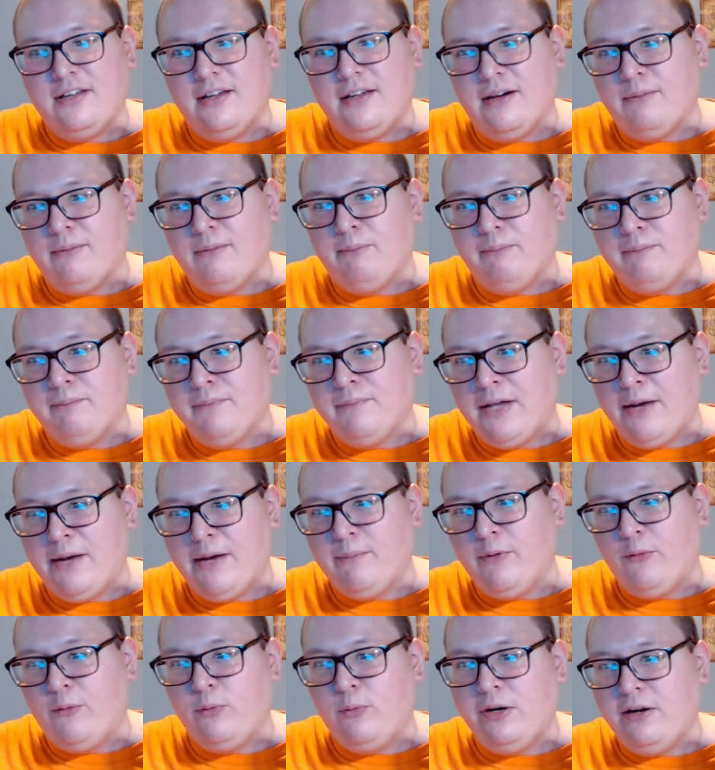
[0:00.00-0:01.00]
I'm
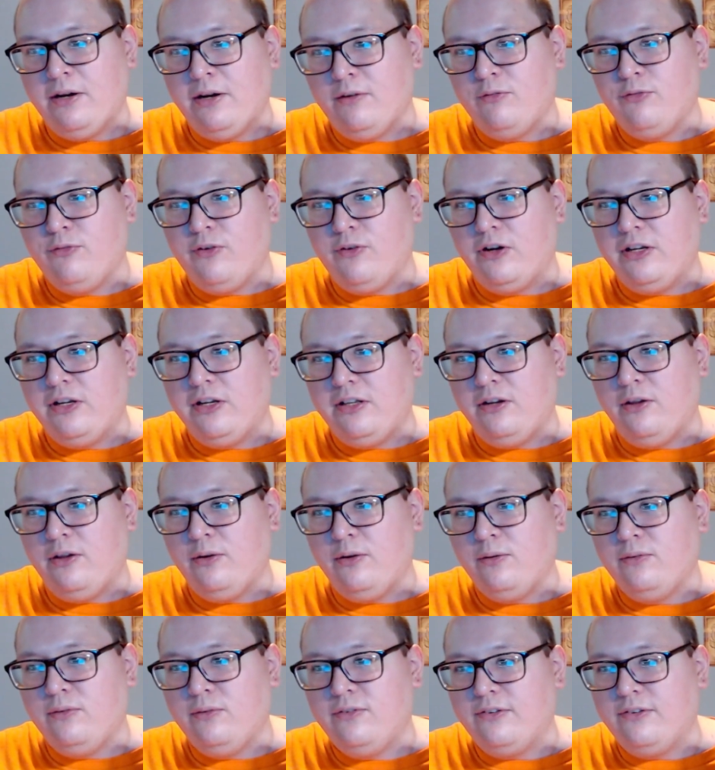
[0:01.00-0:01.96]
a weird, funny dude.